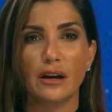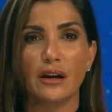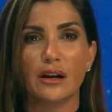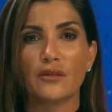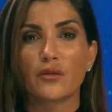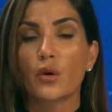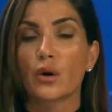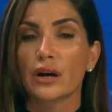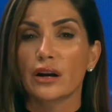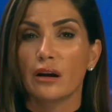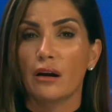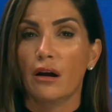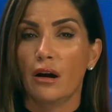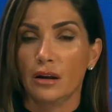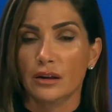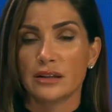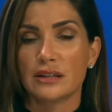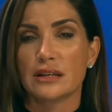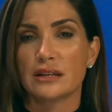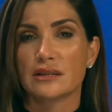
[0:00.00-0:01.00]
For
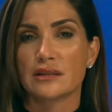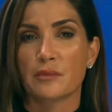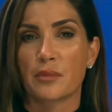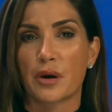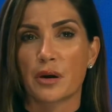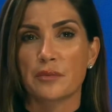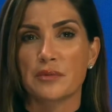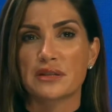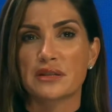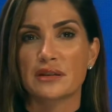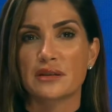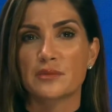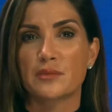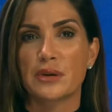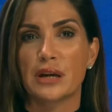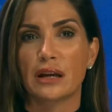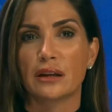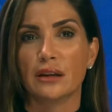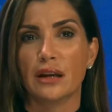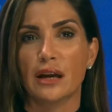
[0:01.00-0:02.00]
all intents and purposes,
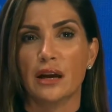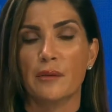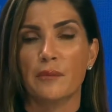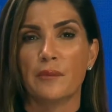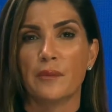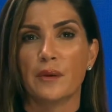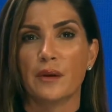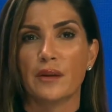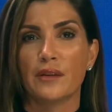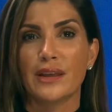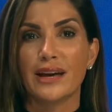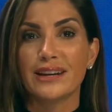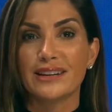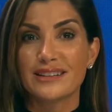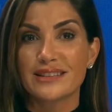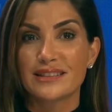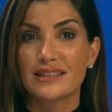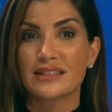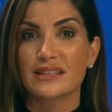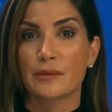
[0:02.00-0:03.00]
BLM that
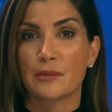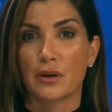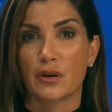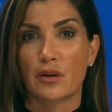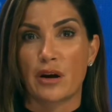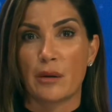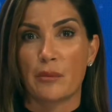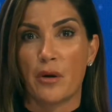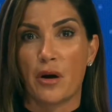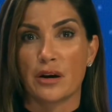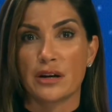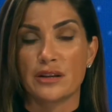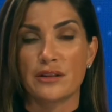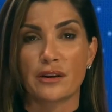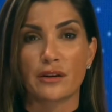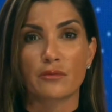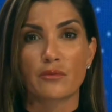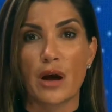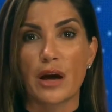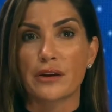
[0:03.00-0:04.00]
is the Democrat Party.
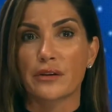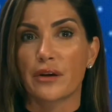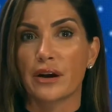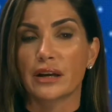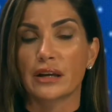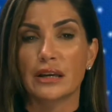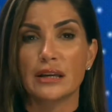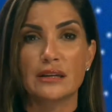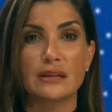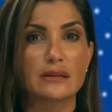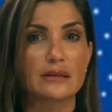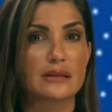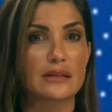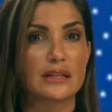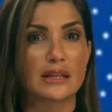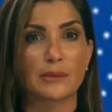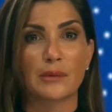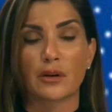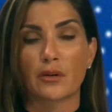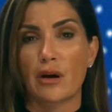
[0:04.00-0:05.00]
Their rhetoric is the
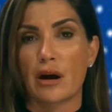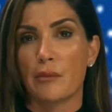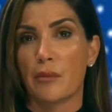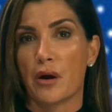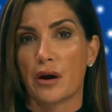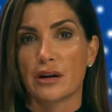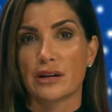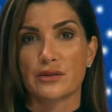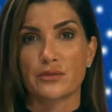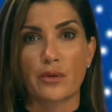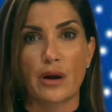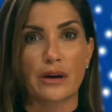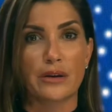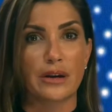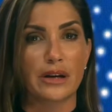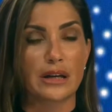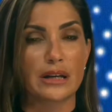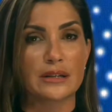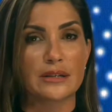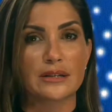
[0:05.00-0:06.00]
Democrat Party's
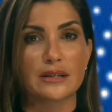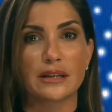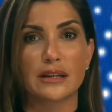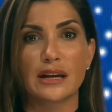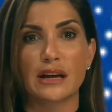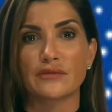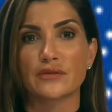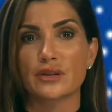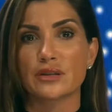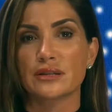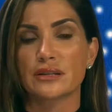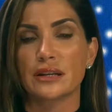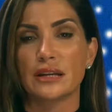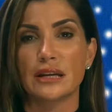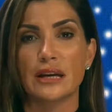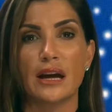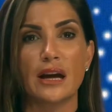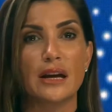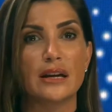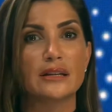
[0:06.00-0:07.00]
rhetoric. In city after
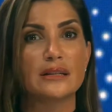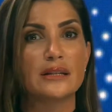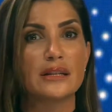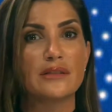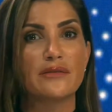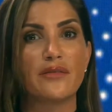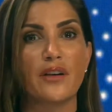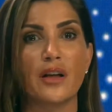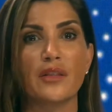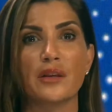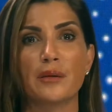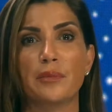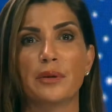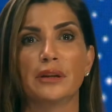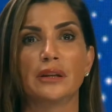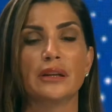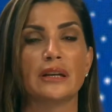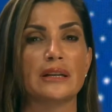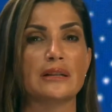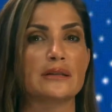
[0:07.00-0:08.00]
city, defund the
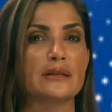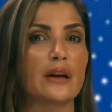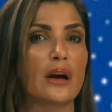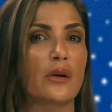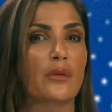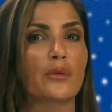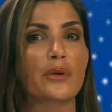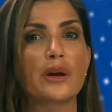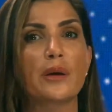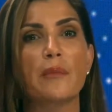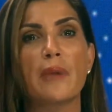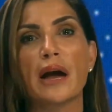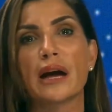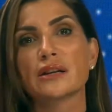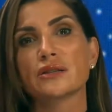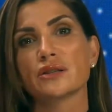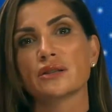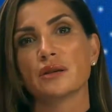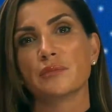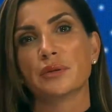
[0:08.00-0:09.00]
police,
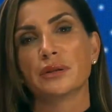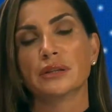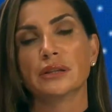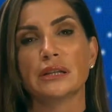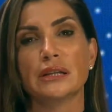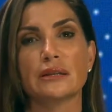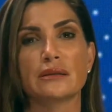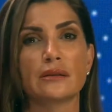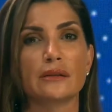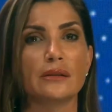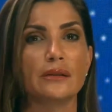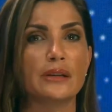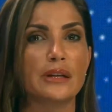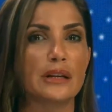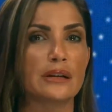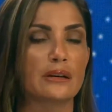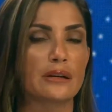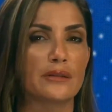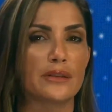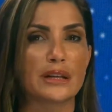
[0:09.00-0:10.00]
reimagine the police,
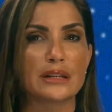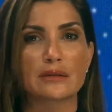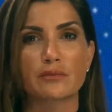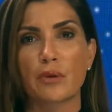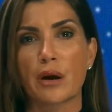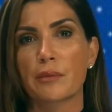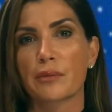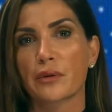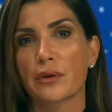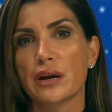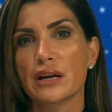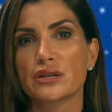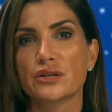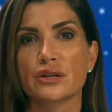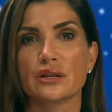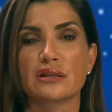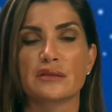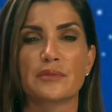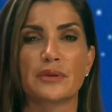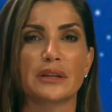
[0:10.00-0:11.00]
looting, or, that's
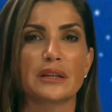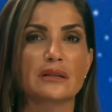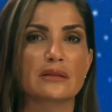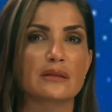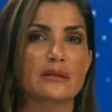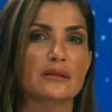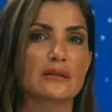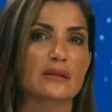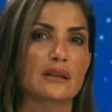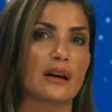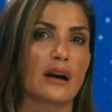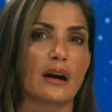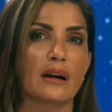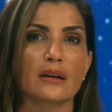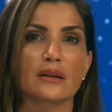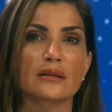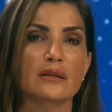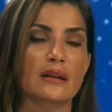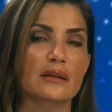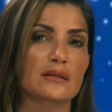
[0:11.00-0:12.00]
reparations. Police are,
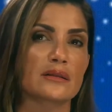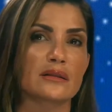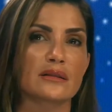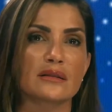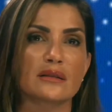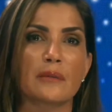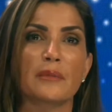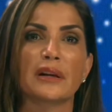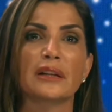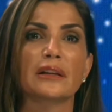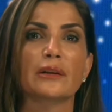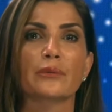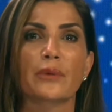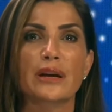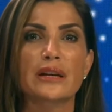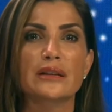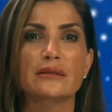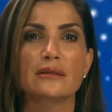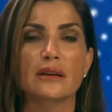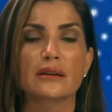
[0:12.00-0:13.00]
are, are systemically
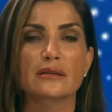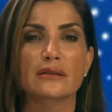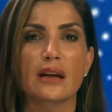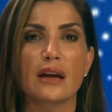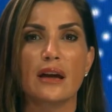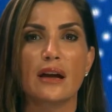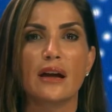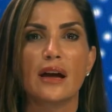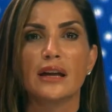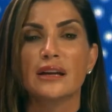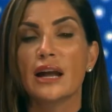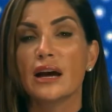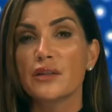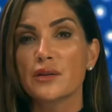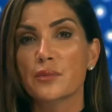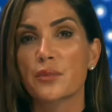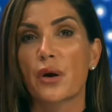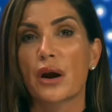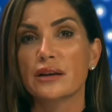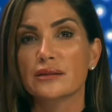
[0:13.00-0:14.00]
racist. Now
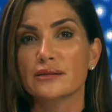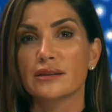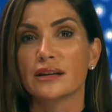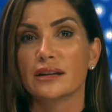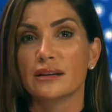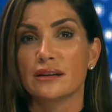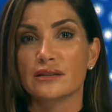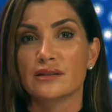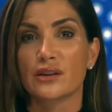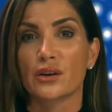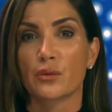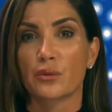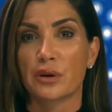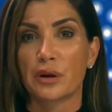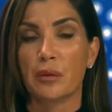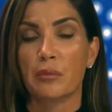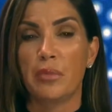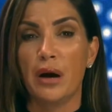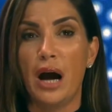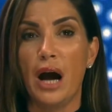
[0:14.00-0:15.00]
the president is in a
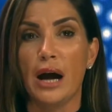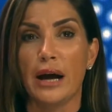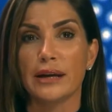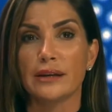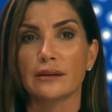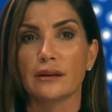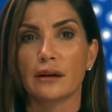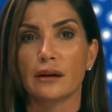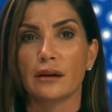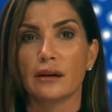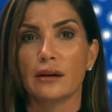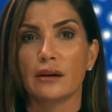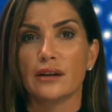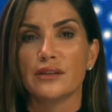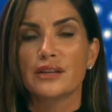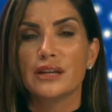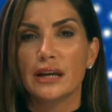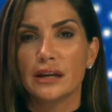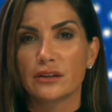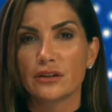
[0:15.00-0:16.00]
real bind.
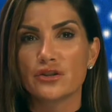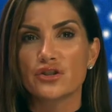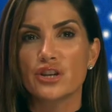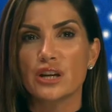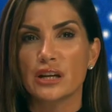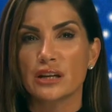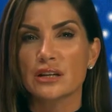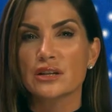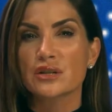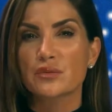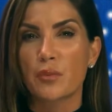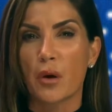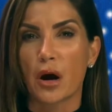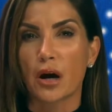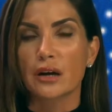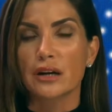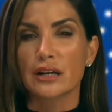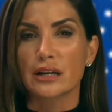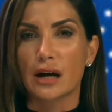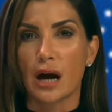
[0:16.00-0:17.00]
The energy in his
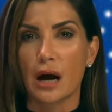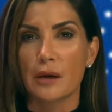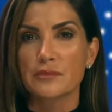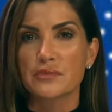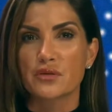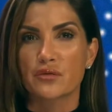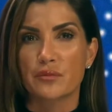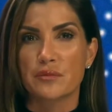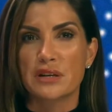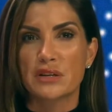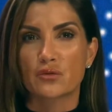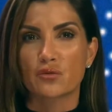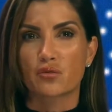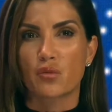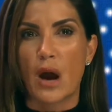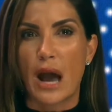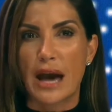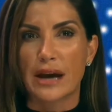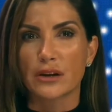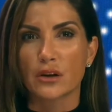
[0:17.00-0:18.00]
party comes from these
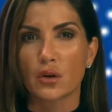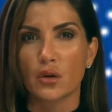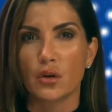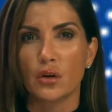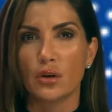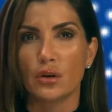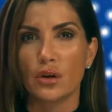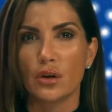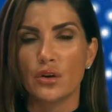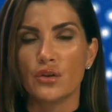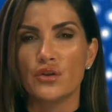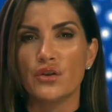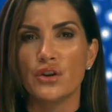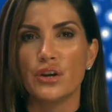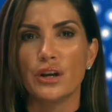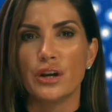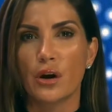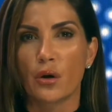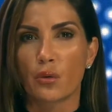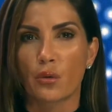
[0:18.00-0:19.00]
radical
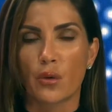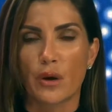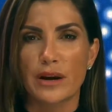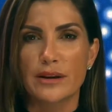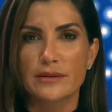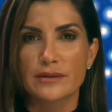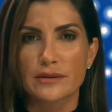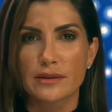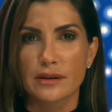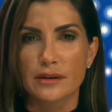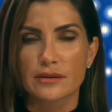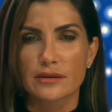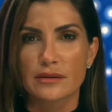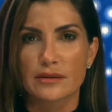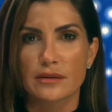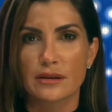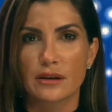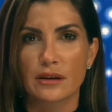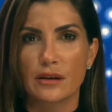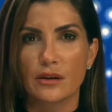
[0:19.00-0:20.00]
neo
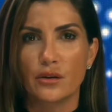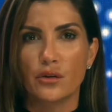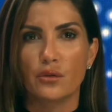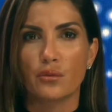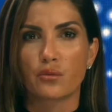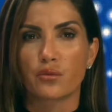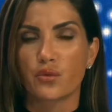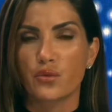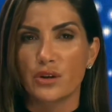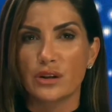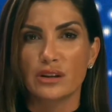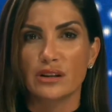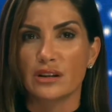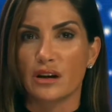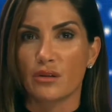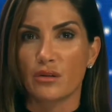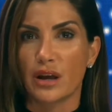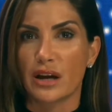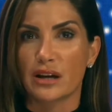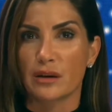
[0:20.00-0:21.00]
racists who really
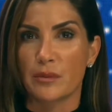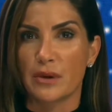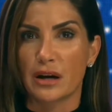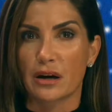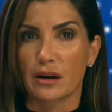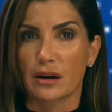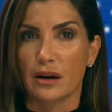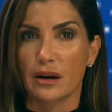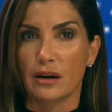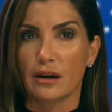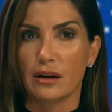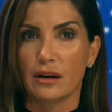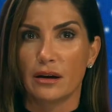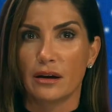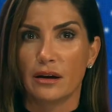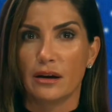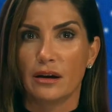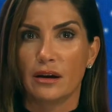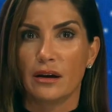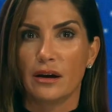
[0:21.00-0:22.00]
don't like America
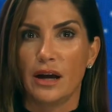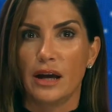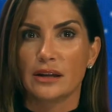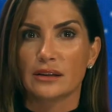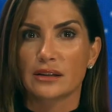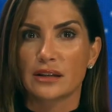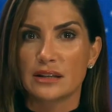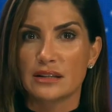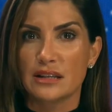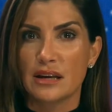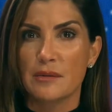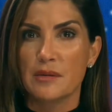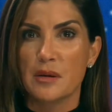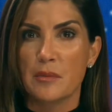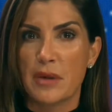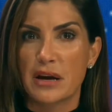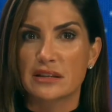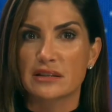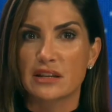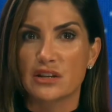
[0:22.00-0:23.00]
and condemn
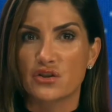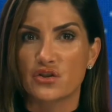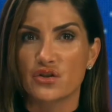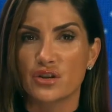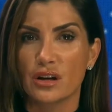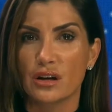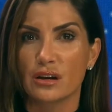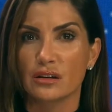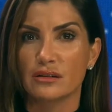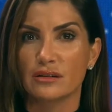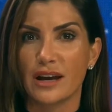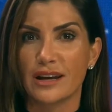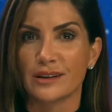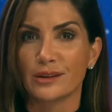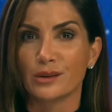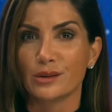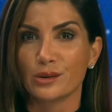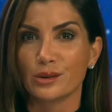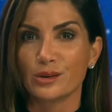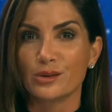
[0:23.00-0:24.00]
them as he should, and
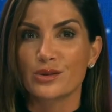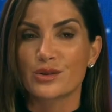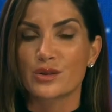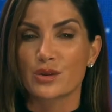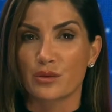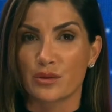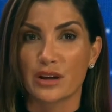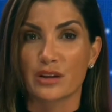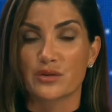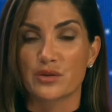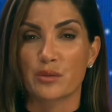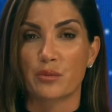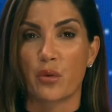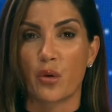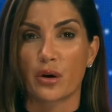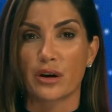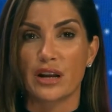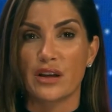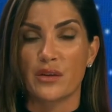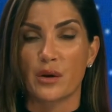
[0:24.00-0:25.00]
he'll lose their
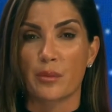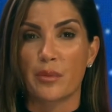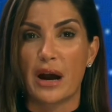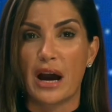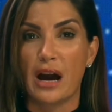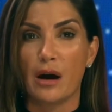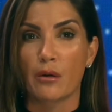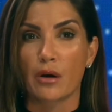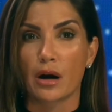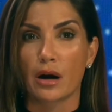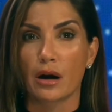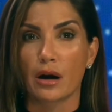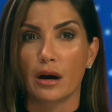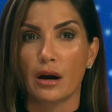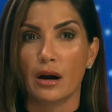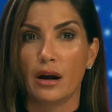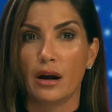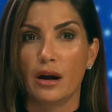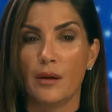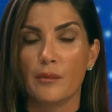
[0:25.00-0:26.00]
support and their power.
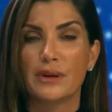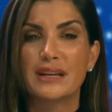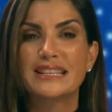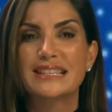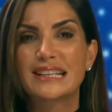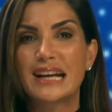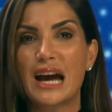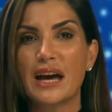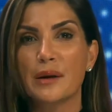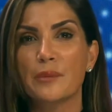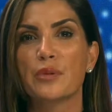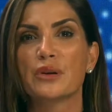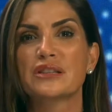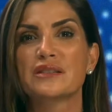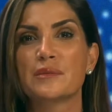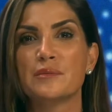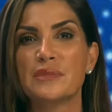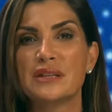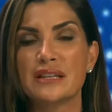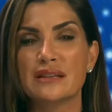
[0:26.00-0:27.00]
But he's got to put
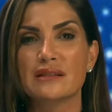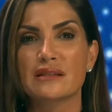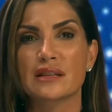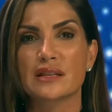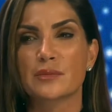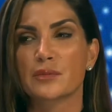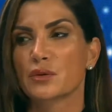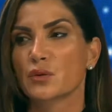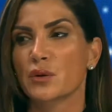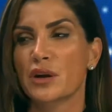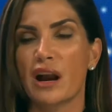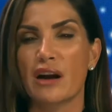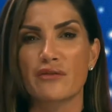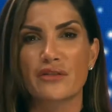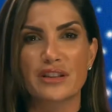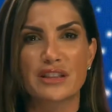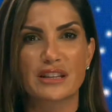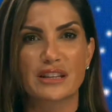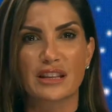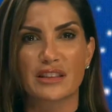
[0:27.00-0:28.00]
some distance between
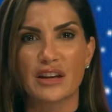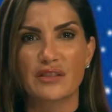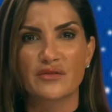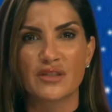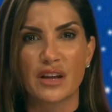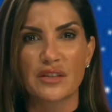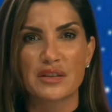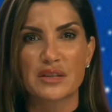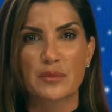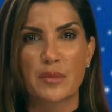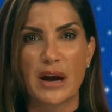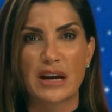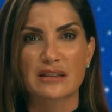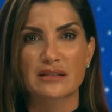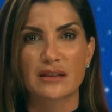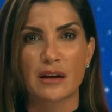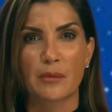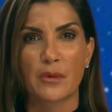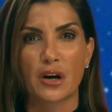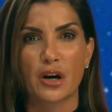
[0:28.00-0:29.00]
everything that they've done this past
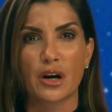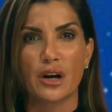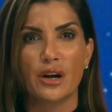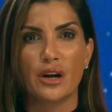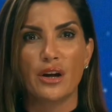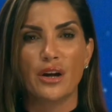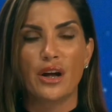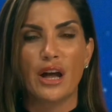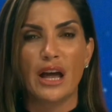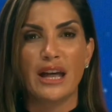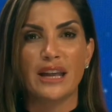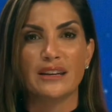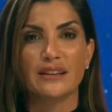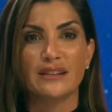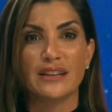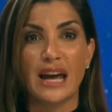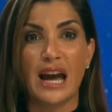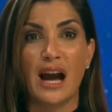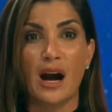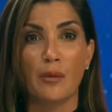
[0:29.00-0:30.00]
summer and
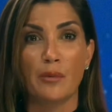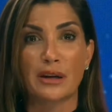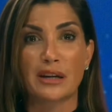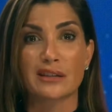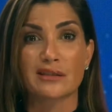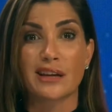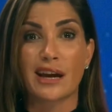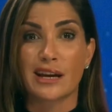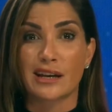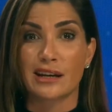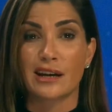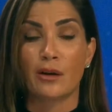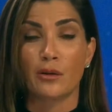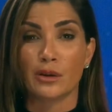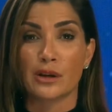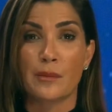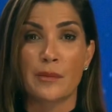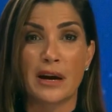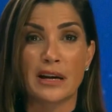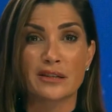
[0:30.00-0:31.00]
now because I can
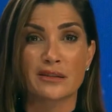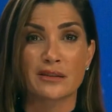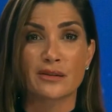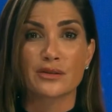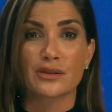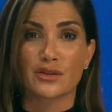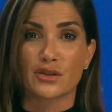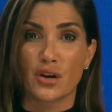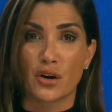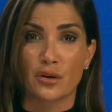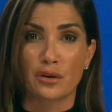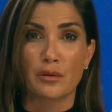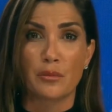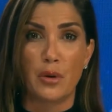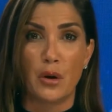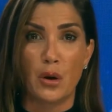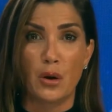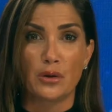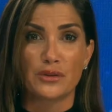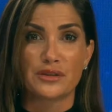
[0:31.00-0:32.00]
only imagine those internal
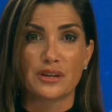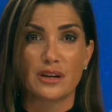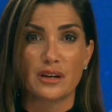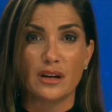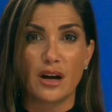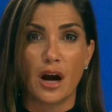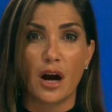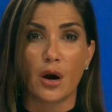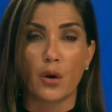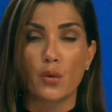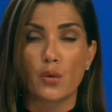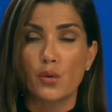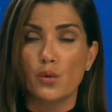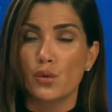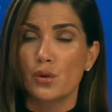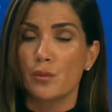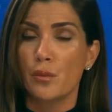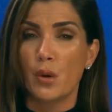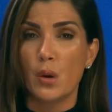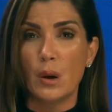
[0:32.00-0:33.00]
polls are
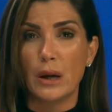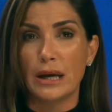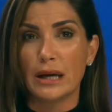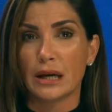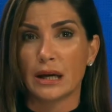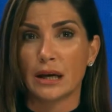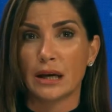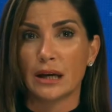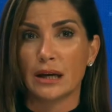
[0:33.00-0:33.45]
whoo boy.